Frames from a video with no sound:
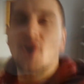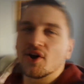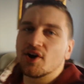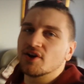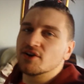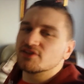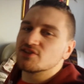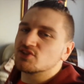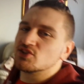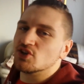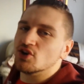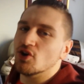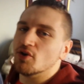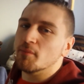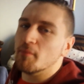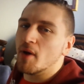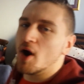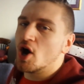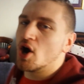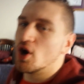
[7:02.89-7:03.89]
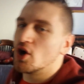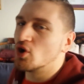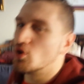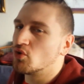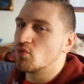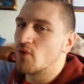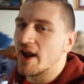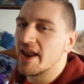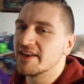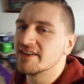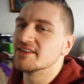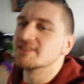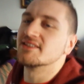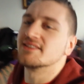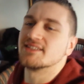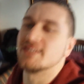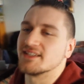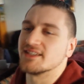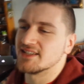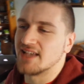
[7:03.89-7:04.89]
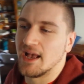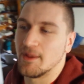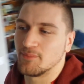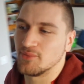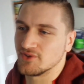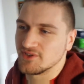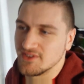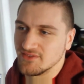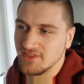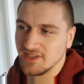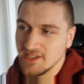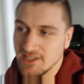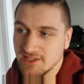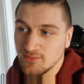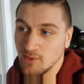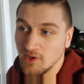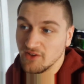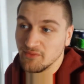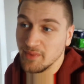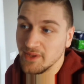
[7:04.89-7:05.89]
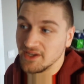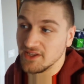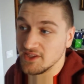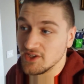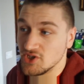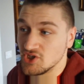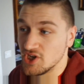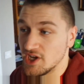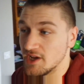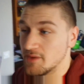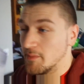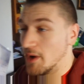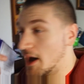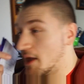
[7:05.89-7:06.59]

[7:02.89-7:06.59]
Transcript: heard some horrendous examples of this while I've been in the gym.